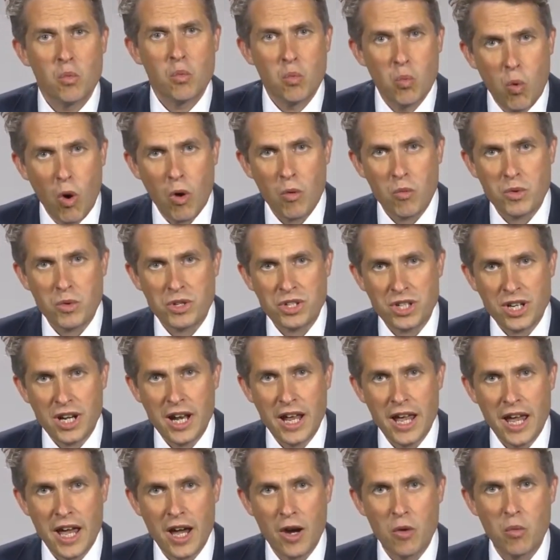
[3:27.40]
What was
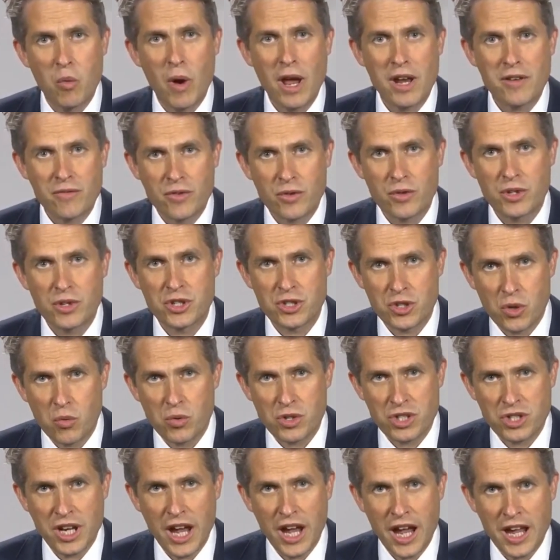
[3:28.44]
clear when the
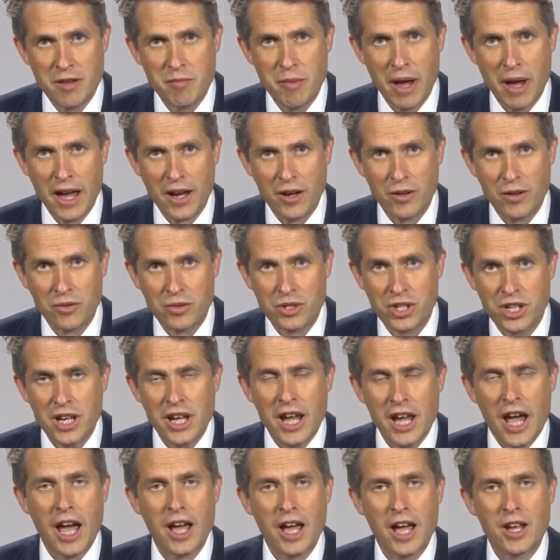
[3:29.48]
results came out
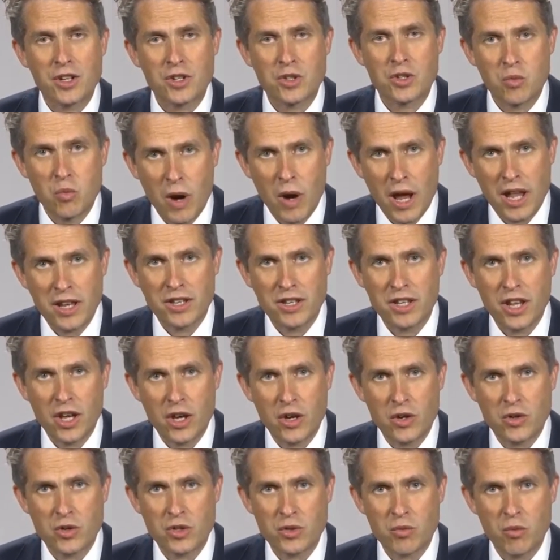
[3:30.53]
and when
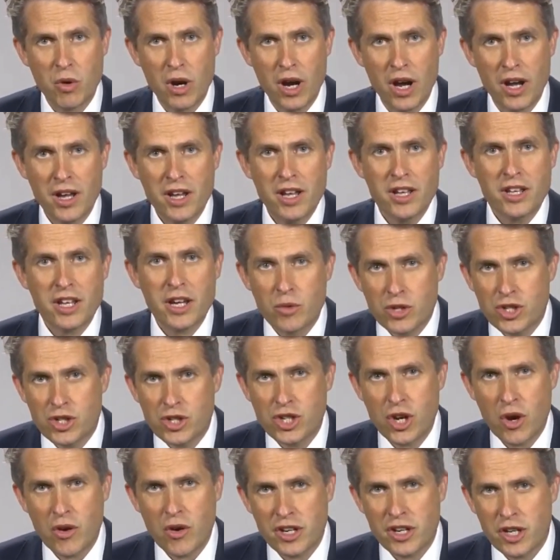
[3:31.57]
those were... It was
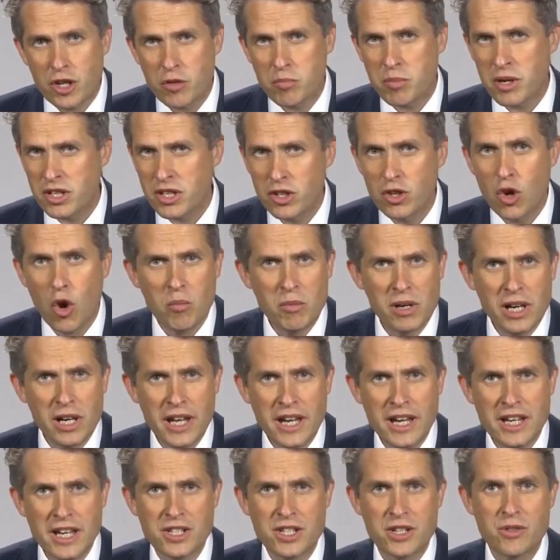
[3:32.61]
showing up
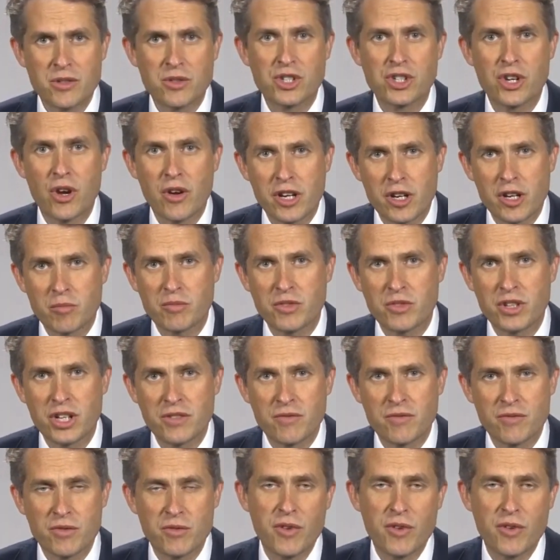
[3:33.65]
anomalies, it was showing up
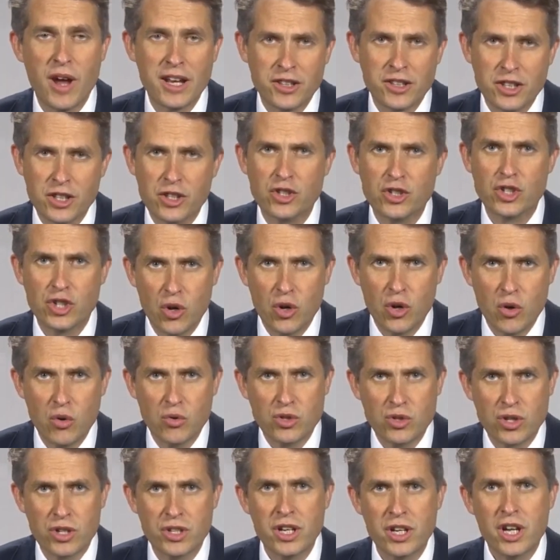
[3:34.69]
the fact that
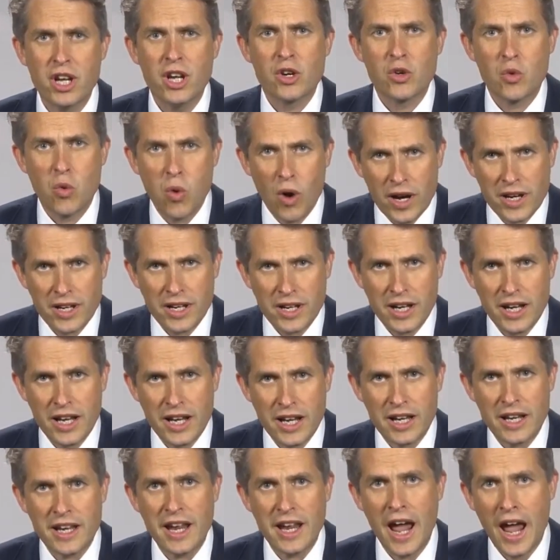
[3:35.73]
children quite
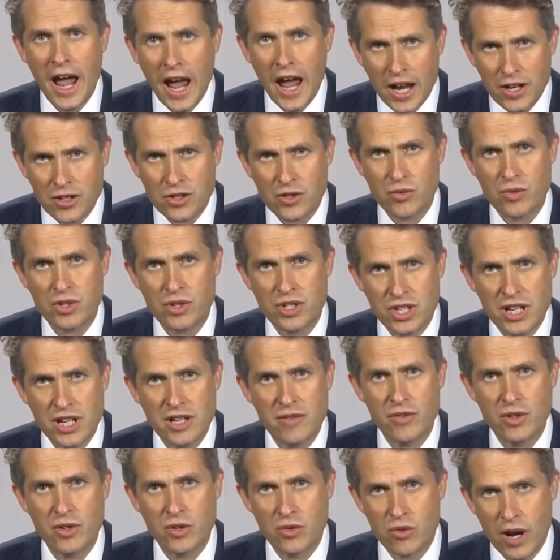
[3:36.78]
clearly hadn't
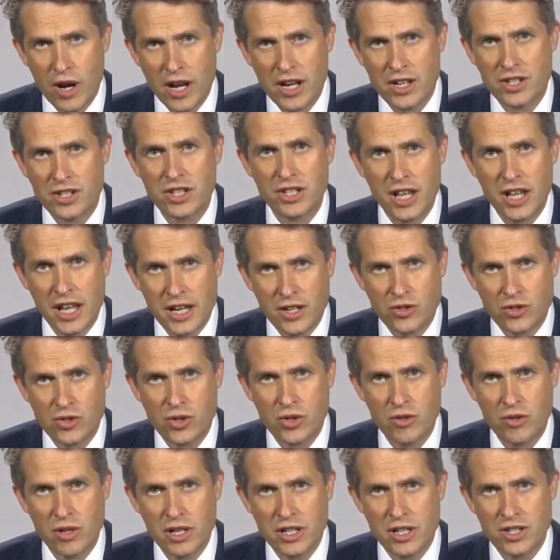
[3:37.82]
received the grades that they
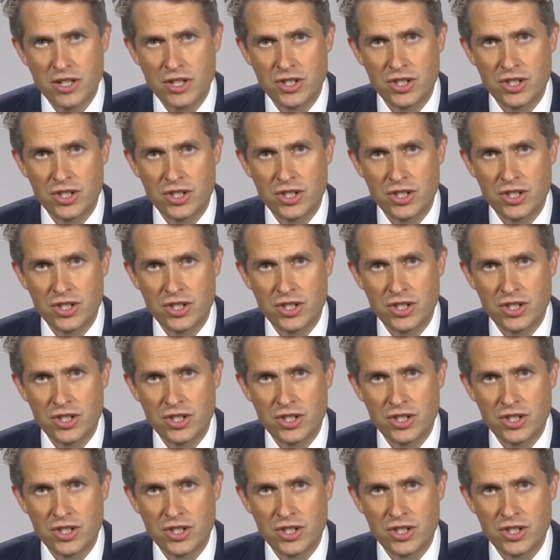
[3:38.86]
truly